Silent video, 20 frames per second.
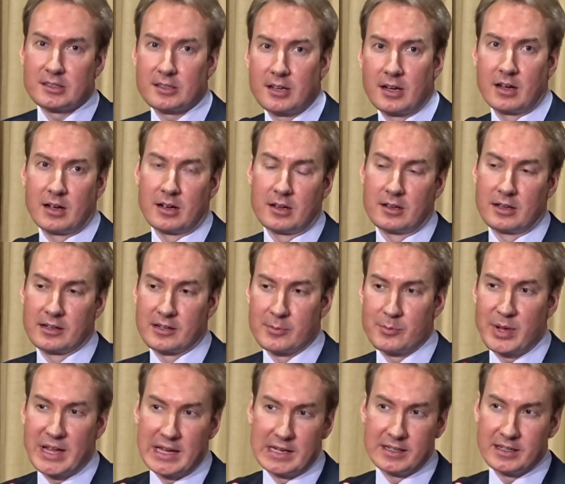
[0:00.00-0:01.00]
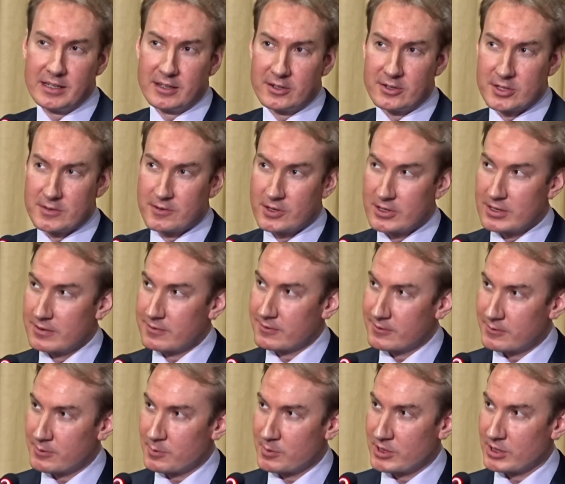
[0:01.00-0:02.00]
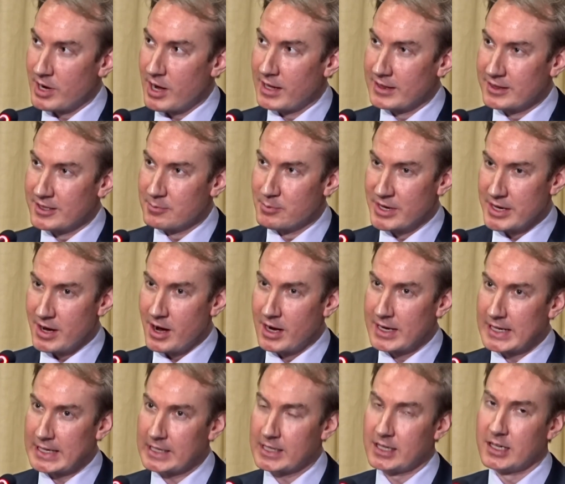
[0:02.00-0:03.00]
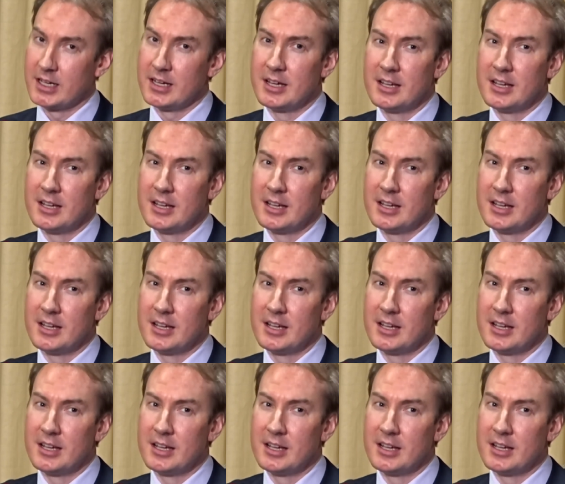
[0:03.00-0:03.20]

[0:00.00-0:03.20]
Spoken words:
like a painkiller is very different from an antibiotic.